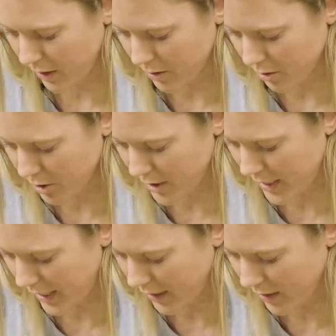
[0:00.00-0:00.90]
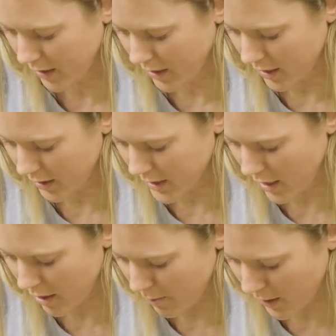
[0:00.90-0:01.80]
So just take the
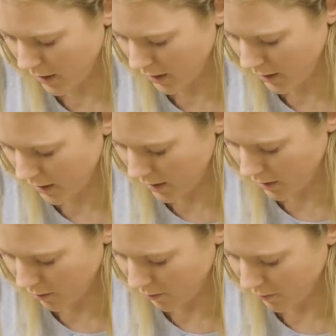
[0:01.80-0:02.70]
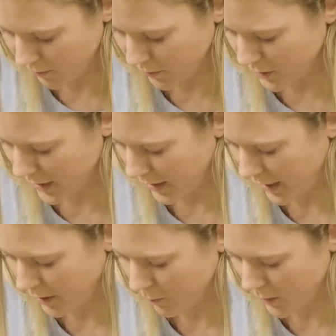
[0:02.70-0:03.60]
top part, fold it
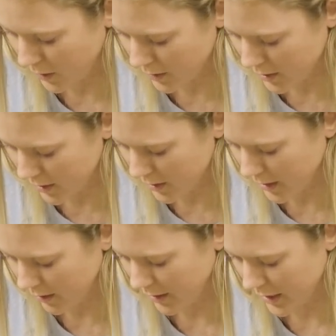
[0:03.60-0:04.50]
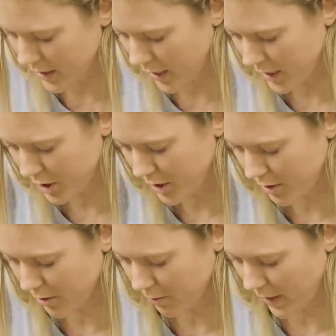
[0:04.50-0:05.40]
inwards until it touches
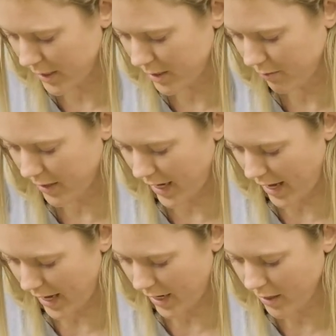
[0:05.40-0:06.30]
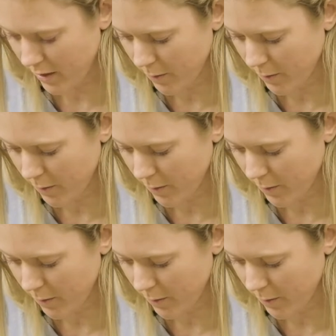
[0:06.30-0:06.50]
the rest of the head.